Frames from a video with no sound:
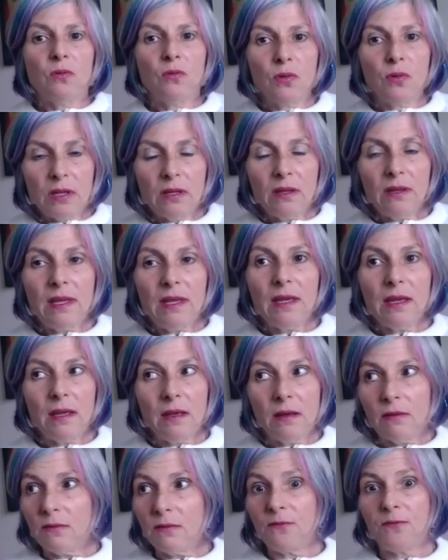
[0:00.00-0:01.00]

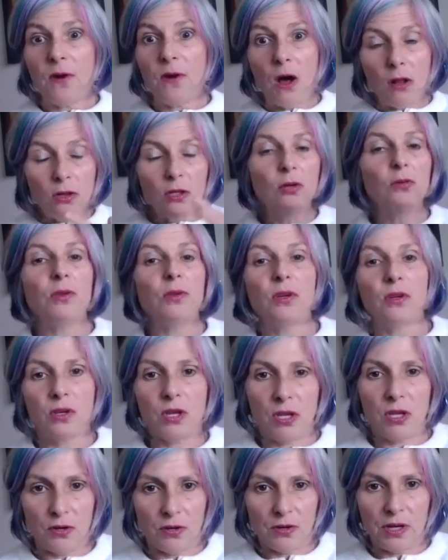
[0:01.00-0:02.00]
really follow your
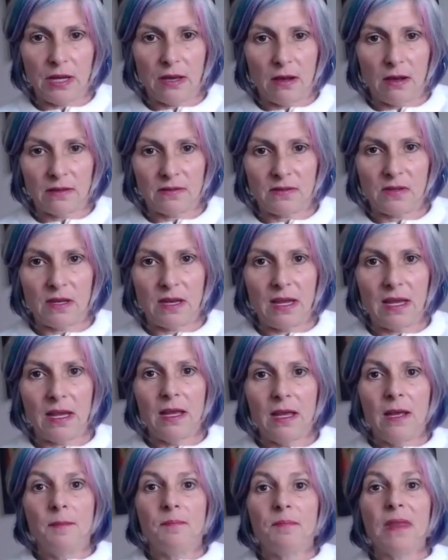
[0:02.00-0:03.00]

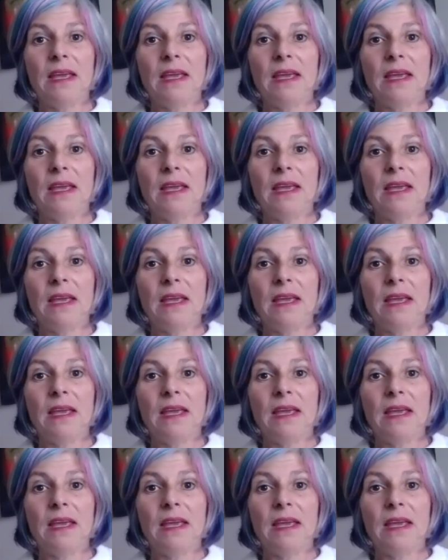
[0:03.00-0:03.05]
curiosity